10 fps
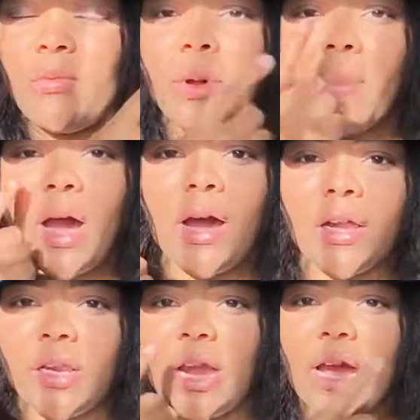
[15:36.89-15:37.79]
with my
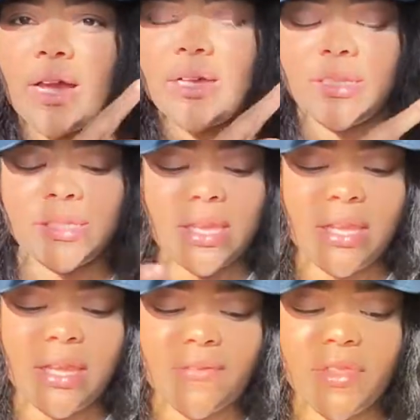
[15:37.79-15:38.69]
under eyes
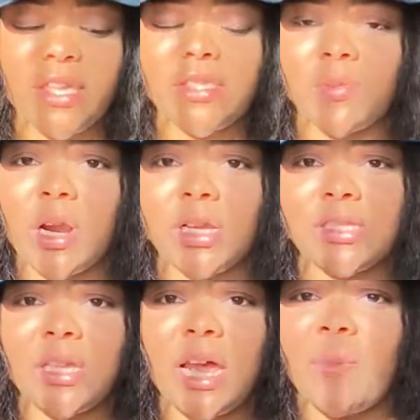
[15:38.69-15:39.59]
and if this works
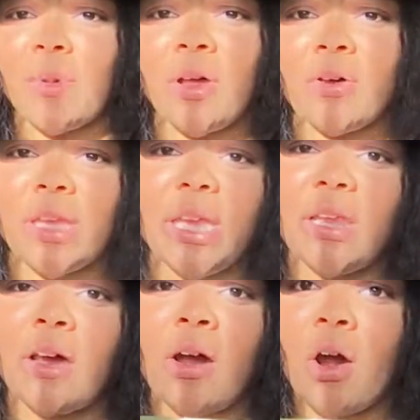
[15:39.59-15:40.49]
then I'm gonna go
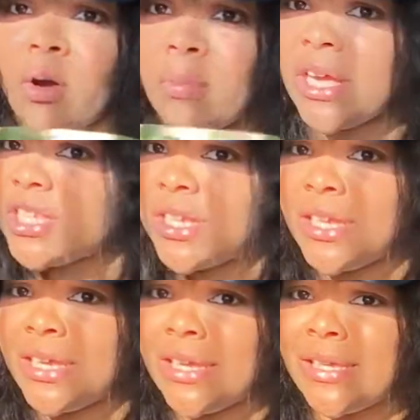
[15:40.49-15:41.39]
get a whole bunch of
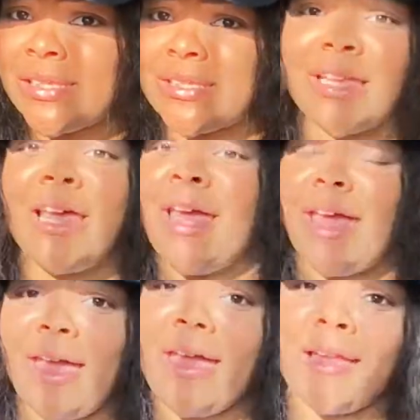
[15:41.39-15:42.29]
these
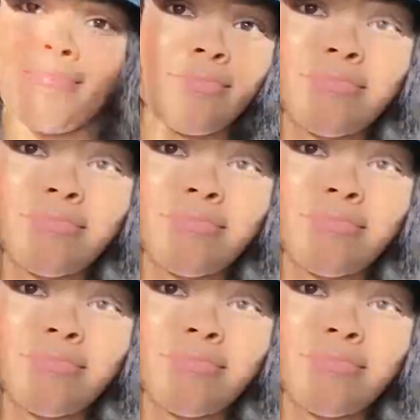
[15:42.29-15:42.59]
and